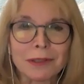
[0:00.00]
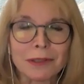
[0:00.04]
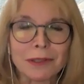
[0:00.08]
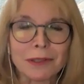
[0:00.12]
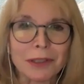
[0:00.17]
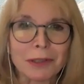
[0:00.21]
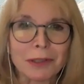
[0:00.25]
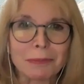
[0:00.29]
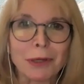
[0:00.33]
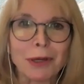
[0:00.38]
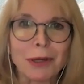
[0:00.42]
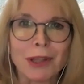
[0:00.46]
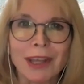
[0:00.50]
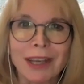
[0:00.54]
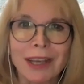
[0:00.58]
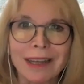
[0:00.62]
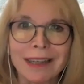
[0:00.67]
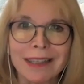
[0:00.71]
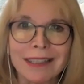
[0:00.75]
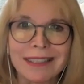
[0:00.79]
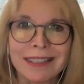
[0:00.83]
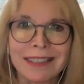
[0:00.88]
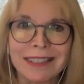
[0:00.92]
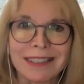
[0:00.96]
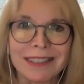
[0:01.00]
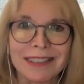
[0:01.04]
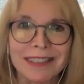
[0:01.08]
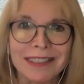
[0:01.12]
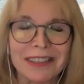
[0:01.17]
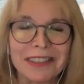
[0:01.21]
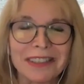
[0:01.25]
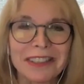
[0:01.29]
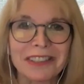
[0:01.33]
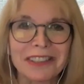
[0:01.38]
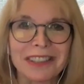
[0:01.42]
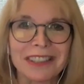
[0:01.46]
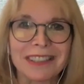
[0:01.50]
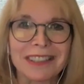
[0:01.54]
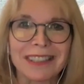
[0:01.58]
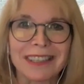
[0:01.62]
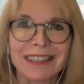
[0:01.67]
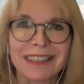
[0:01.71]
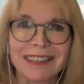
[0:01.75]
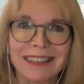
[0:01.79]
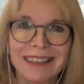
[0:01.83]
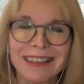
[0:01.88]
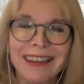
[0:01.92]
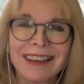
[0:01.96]
I are both anesthesiologists, I
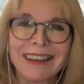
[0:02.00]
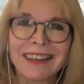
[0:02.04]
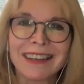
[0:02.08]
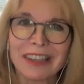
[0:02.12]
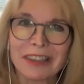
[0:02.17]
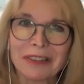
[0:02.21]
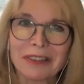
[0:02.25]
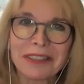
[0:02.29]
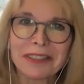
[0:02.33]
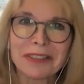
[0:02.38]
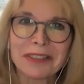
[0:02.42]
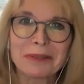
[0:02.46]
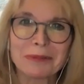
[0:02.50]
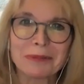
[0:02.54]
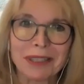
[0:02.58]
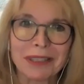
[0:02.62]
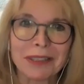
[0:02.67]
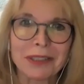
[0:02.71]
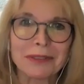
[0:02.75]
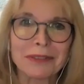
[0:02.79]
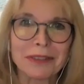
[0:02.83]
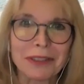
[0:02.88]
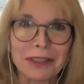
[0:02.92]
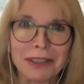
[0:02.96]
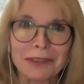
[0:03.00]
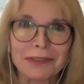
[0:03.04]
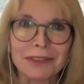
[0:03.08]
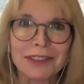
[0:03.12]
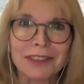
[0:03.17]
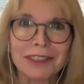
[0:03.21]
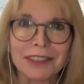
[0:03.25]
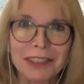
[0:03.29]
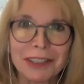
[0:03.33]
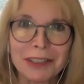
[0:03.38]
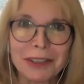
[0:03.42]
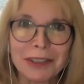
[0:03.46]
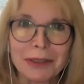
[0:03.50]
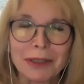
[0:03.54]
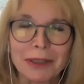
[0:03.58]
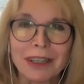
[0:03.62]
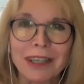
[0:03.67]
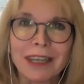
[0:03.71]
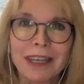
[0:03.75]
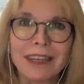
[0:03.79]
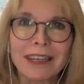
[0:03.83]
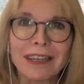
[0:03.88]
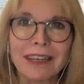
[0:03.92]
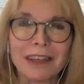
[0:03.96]
said, go into what you love to do.
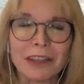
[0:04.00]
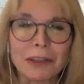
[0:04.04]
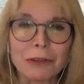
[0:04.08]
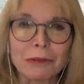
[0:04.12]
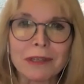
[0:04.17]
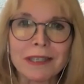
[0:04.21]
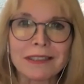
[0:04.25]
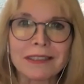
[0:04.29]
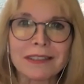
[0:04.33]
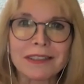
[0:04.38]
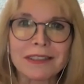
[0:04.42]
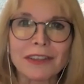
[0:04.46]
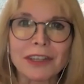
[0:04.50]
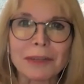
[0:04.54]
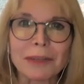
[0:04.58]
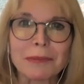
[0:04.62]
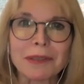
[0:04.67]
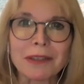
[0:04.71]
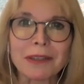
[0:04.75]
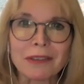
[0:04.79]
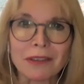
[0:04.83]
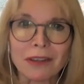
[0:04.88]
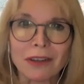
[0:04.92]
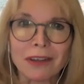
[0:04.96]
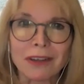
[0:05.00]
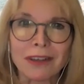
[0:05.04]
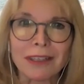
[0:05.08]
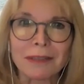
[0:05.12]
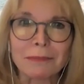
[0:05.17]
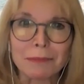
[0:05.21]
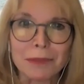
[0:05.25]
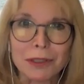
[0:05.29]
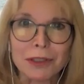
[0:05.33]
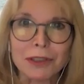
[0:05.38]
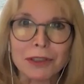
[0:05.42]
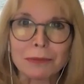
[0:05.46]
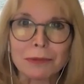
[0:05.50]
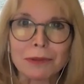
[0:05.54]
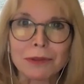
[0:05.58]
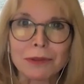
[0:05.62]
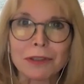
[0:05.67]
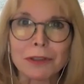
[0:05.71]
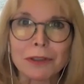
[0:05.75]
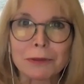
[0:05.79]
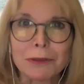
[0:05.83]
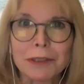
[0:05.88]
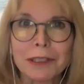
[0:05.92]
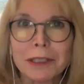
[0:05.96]
Otherwise, it's going to be a long and miserable
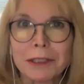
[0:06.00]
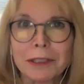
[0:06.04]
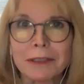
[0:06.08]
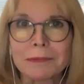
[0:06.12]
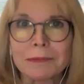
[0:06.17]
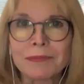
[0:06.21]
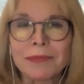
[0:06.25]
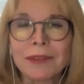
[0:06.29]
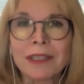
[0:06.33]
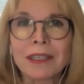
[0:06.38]
career.